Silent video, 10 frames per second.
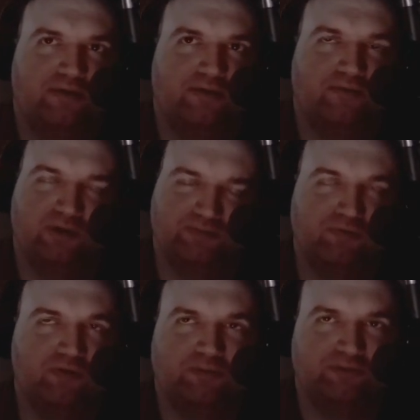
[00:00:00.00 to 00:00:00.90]

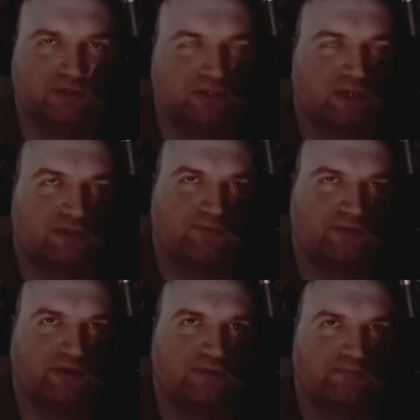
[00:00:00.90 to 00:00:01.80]

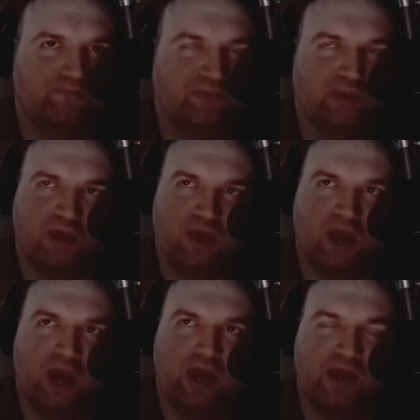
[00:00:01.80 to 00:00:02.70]
successfully
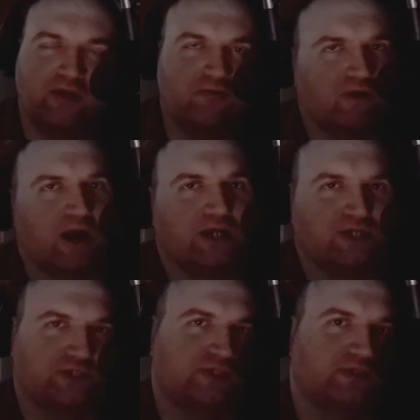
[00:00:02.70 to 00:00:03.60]
and then
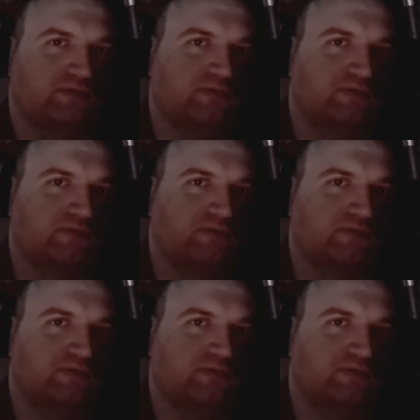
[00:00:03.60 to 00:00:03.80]
crashes